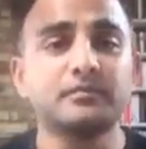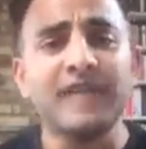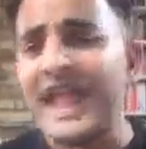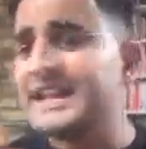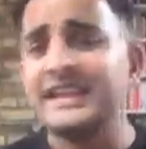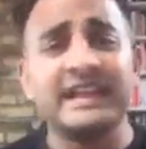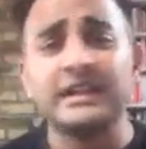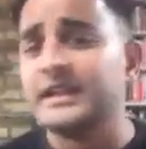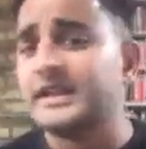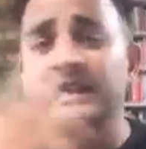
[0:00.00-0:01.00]
and in
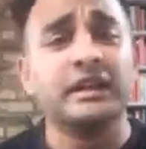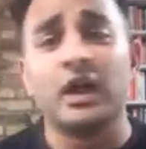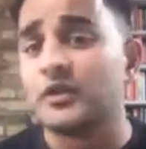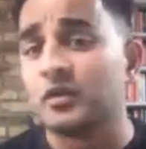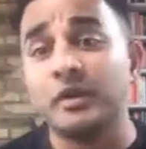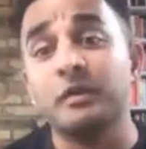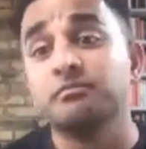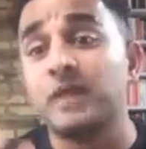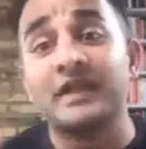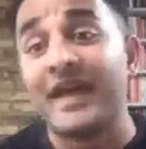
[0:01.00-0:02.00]
England and in other
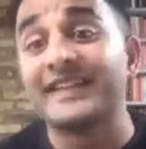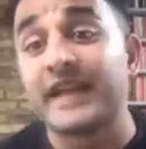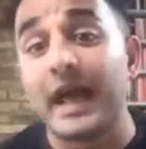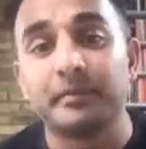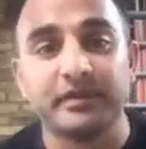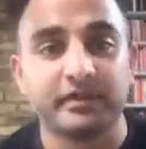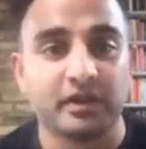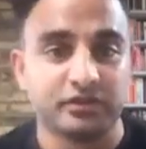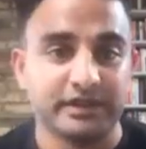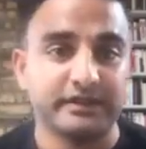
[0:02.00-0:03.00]
advanced capitalist
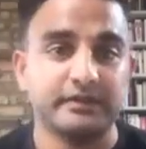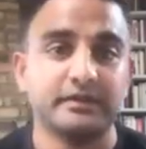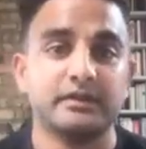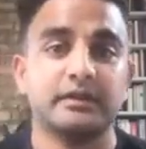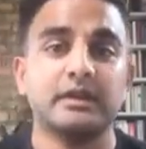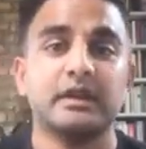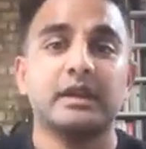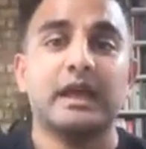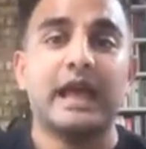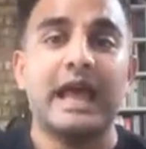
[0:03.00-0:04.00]
countries.
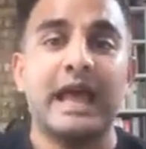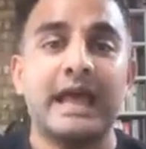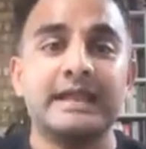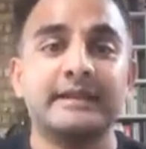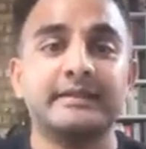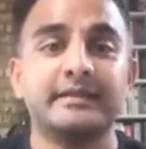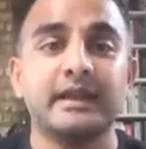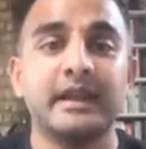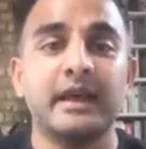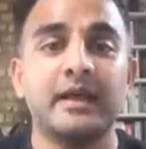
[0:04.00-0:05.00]
And
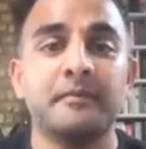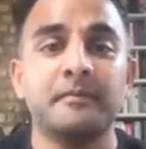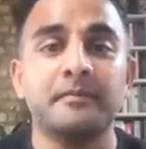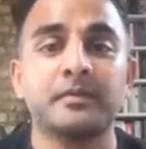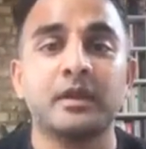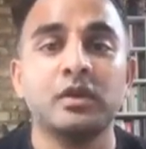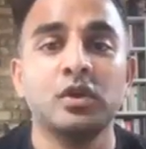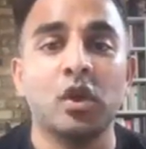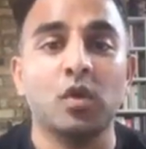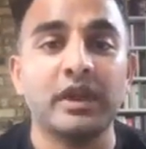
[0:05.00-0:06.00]

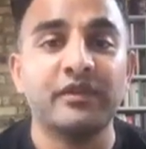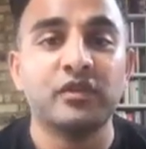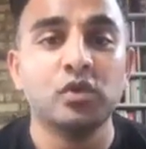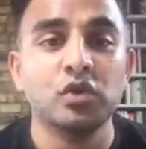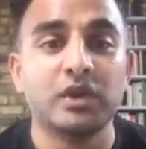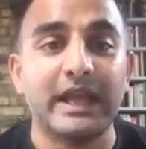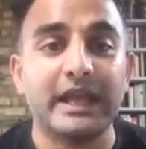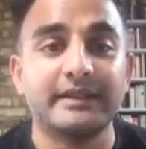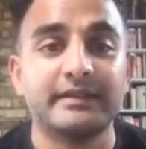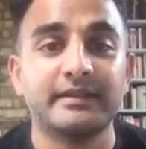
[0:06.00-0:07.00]
if you look
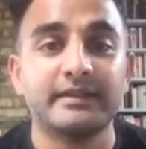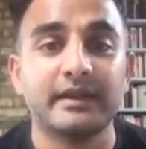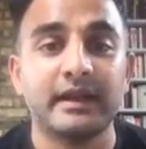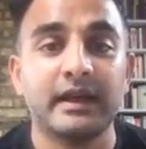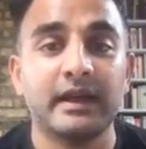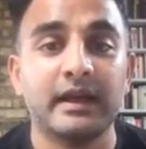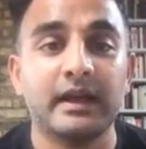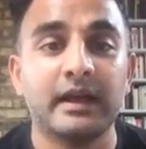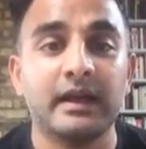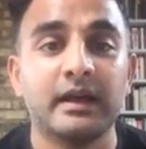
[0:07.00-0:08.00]
at the